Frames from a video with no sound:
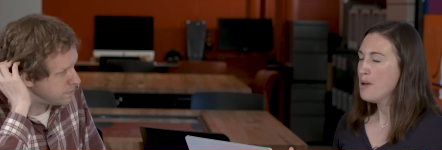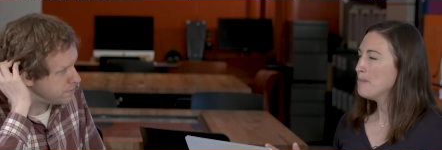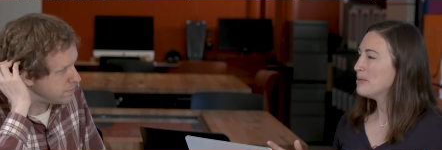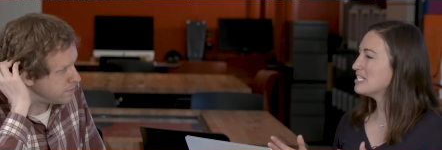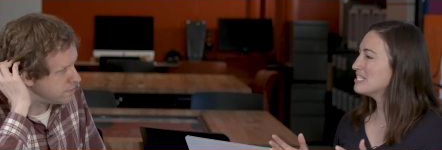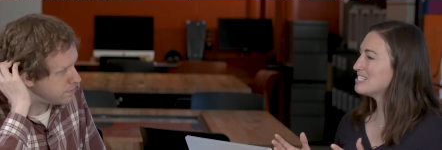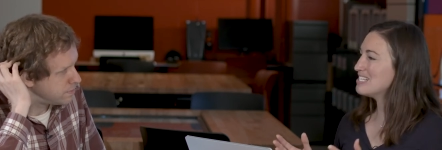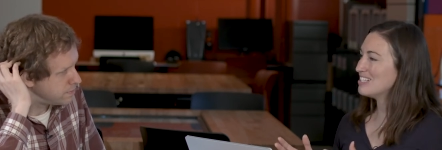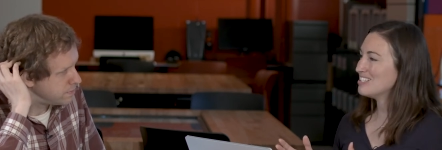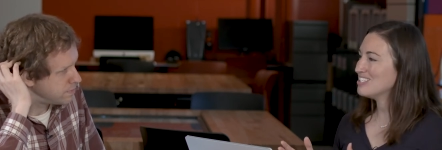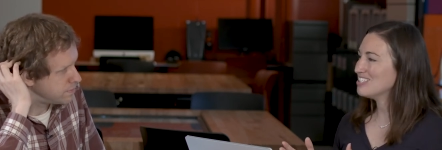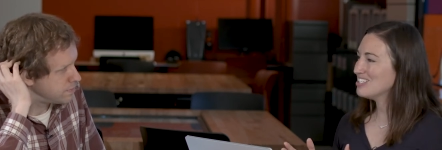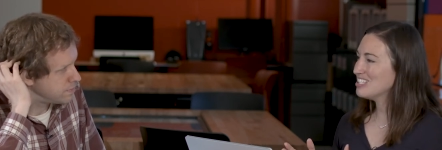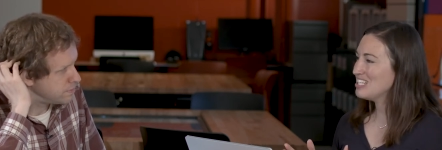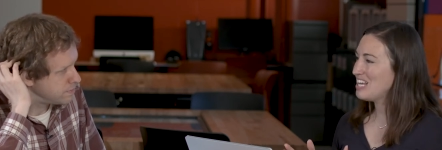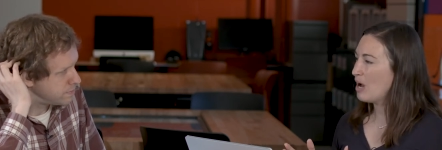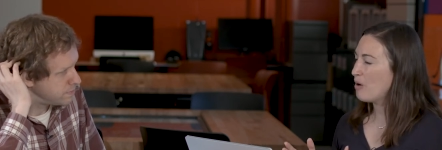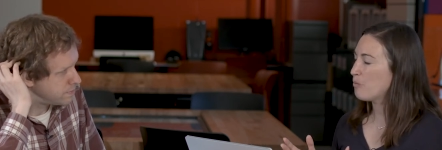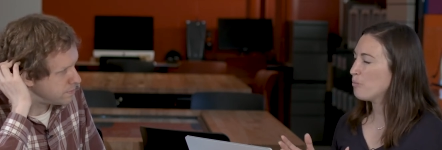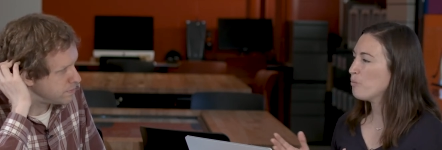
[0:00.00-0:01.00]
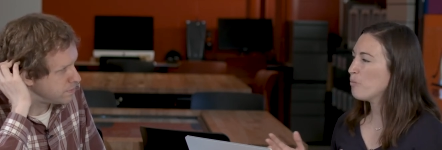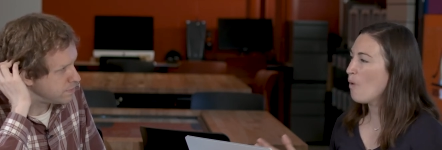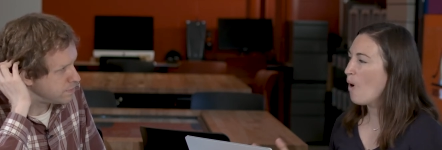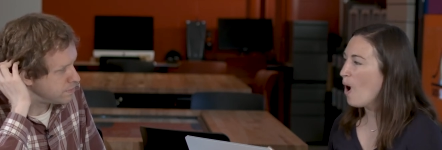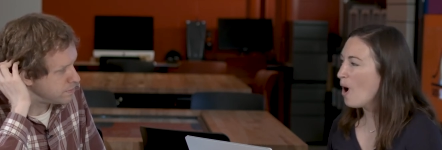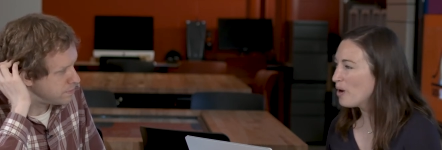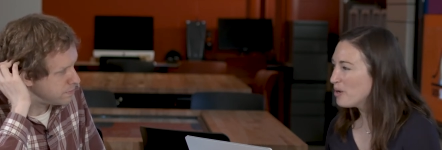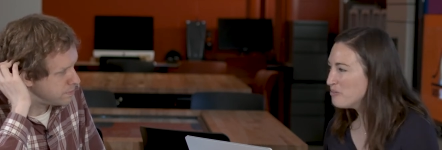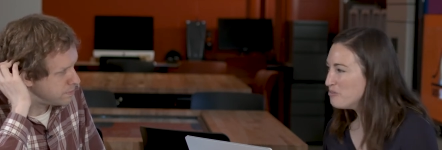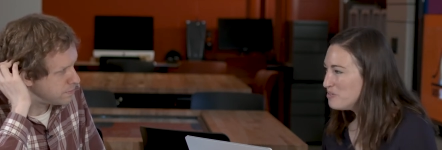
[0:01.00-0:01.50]
Speaker 1: But it's technically not
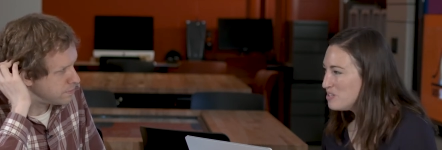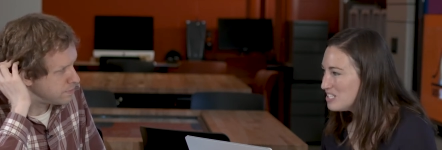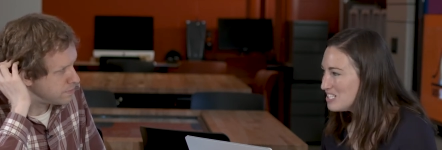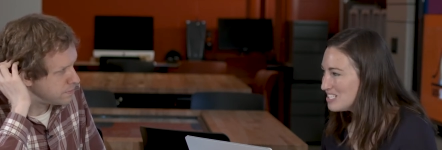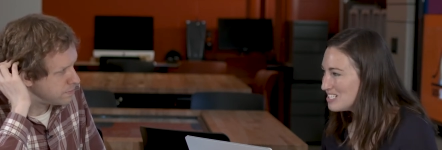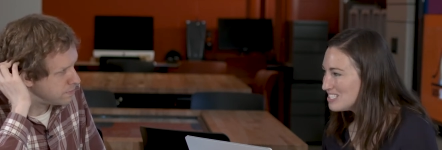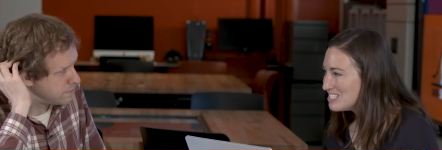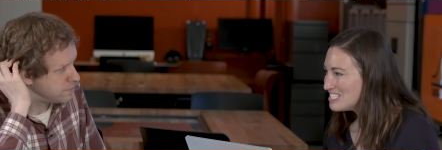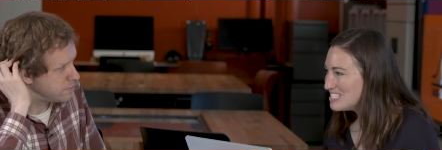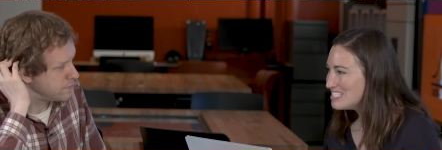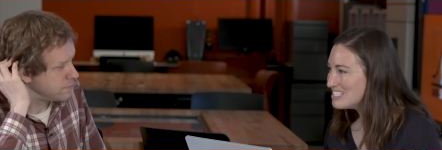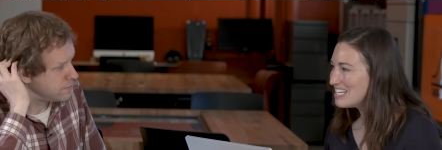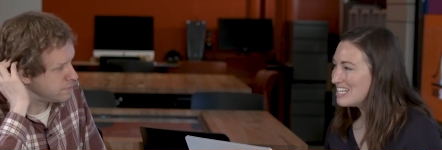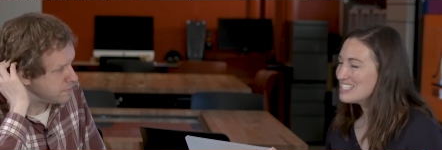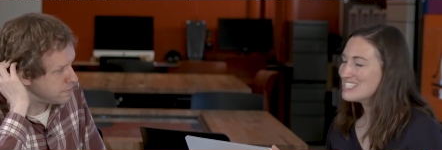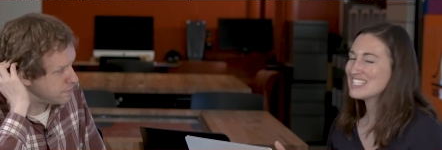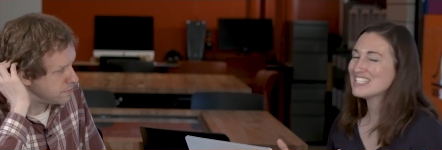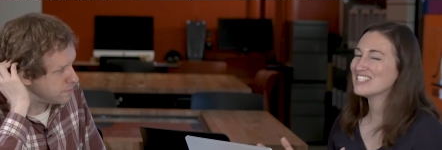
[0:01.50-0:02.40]
wrong if we did a t test,